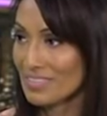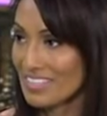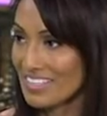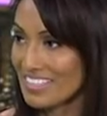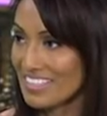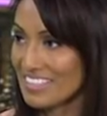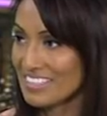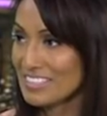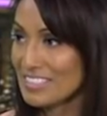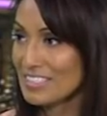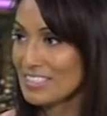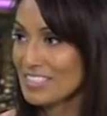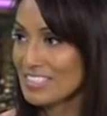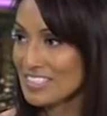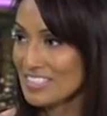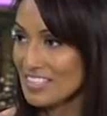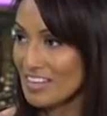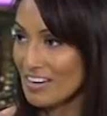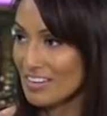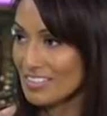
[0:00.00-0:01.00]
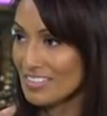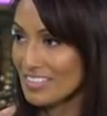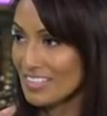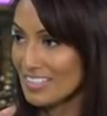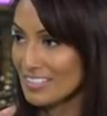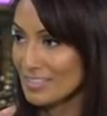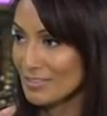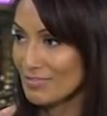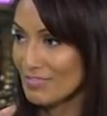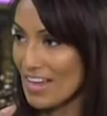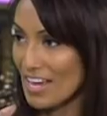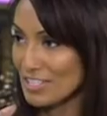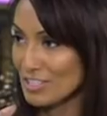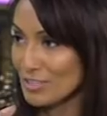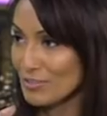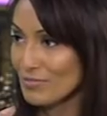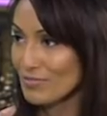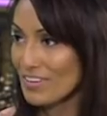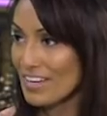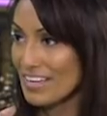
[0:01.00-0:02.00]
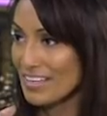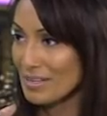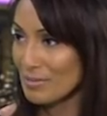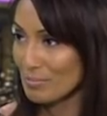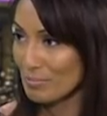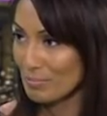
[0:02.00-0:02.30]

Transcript: I guess it started as a fashion fad and